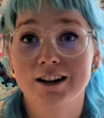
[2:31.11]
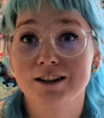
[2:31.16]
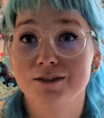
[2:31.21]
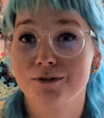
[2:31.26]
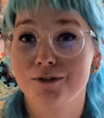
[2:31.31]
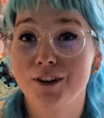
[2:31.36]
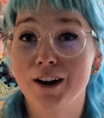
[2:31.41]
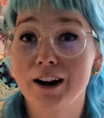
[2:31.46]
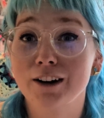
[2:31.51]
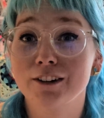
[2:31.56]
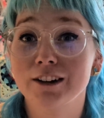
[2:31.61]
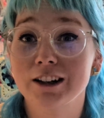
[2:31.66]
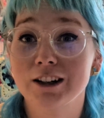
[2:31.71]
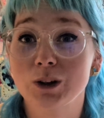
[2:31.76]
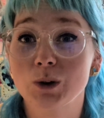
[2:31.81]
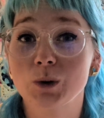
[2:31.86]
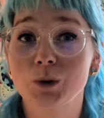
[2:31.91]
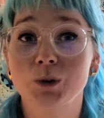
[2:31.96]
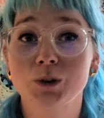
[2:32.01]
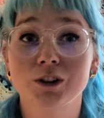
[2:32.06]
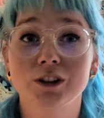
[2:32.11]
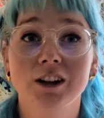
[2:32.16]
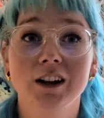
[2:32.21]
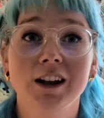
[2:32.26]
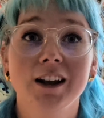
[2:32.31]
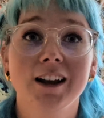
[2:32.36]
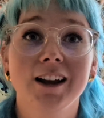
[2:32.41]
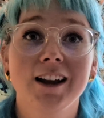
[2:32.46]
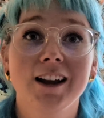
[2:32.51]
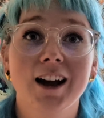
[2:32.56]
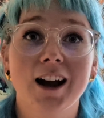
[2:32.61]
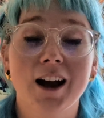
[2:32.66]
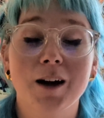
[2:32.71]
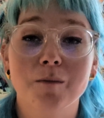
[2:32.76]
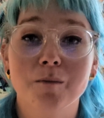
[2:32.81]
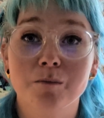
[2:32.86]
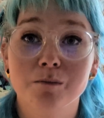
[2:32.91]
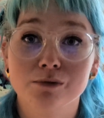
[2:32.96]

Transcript: It's very good at